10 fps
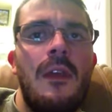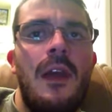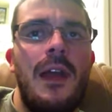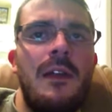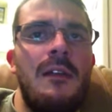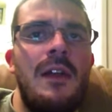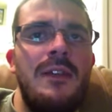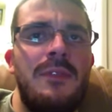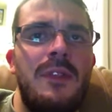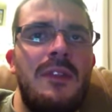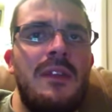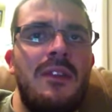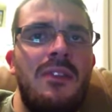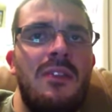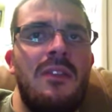I go on
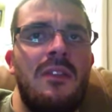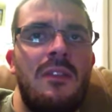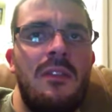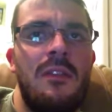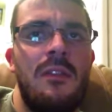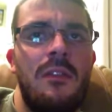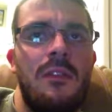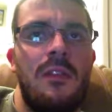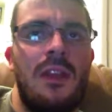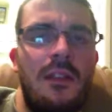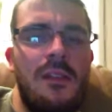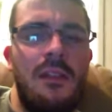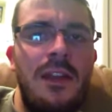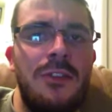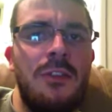various
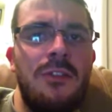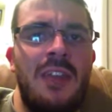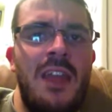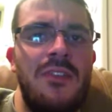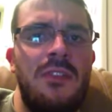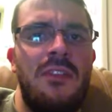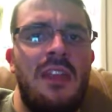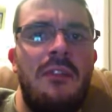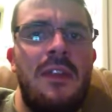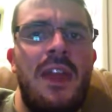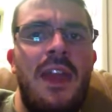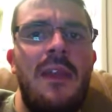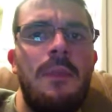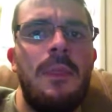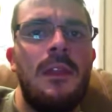technological tangents every day.